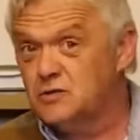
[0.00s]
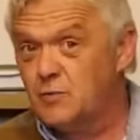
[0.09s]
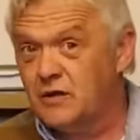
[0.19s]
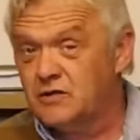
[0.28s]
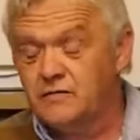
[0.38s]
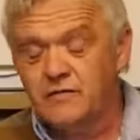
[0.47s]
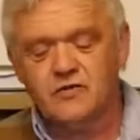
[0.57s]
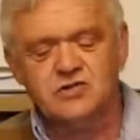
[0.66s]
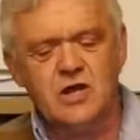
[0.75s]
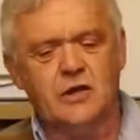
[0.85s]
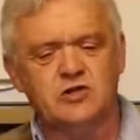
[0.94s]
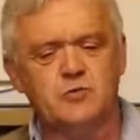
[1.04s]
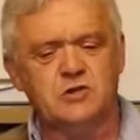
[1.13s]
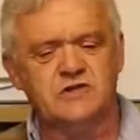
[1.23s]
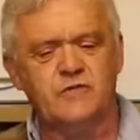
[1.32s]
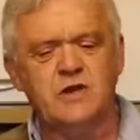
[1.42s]
irrespective of the
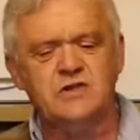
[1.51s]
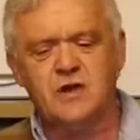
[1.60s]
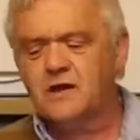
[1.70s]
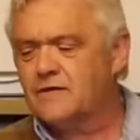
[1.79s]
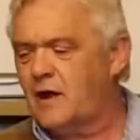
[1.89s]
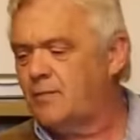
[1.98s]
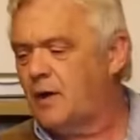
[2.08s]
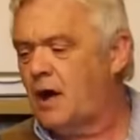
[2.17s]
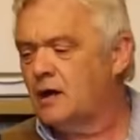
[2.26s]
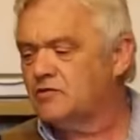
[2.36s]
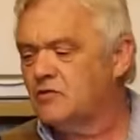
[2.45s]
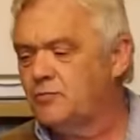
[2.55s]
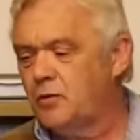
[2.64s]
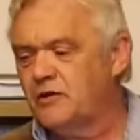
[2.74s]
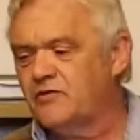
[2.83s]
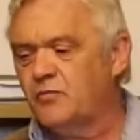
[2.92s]
size, because if we take that apart
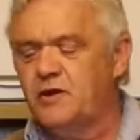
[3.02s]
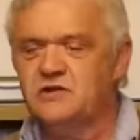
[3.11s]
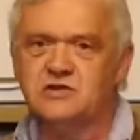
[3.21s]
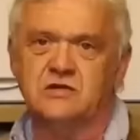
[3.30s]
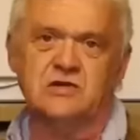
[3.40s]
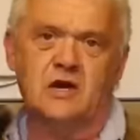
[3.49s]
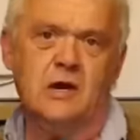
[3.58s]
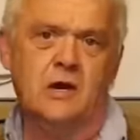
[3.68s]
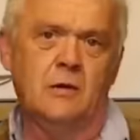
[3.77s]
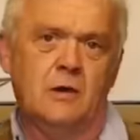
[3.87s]
and pull it to pieces,